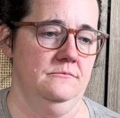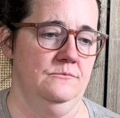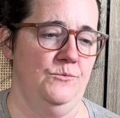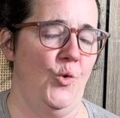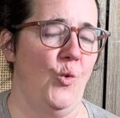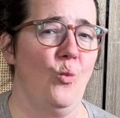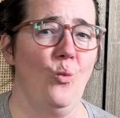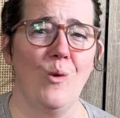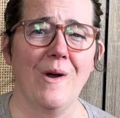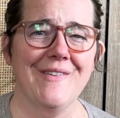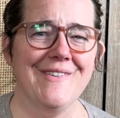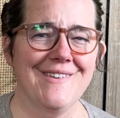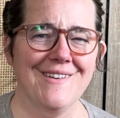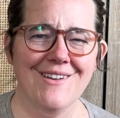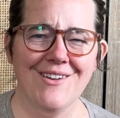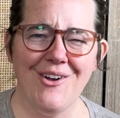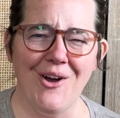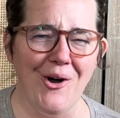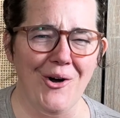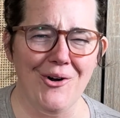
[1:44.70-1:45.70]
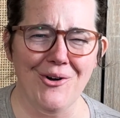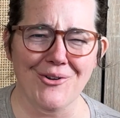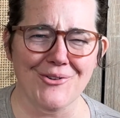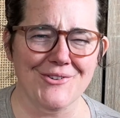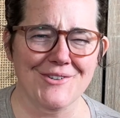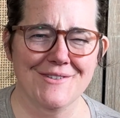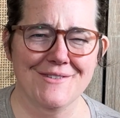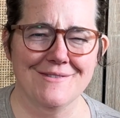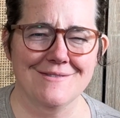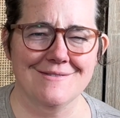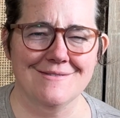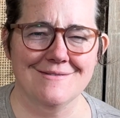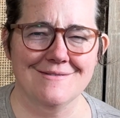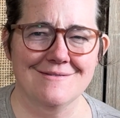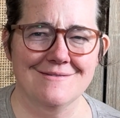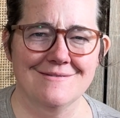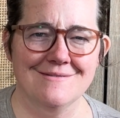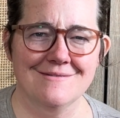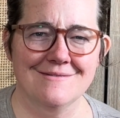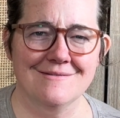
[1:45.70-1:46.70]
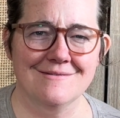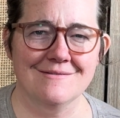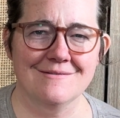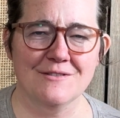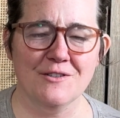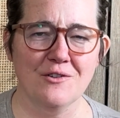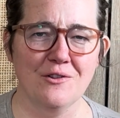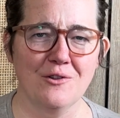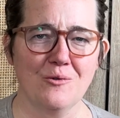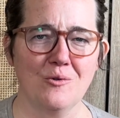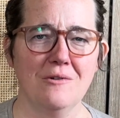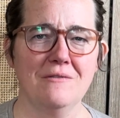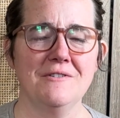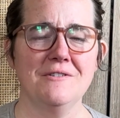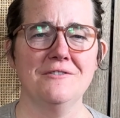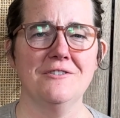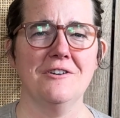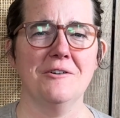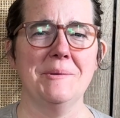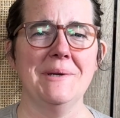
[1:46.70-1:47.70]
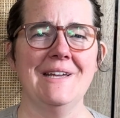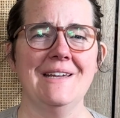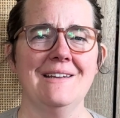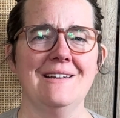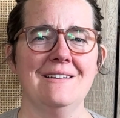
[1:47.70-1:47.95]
What's it called? The Louisville Derby?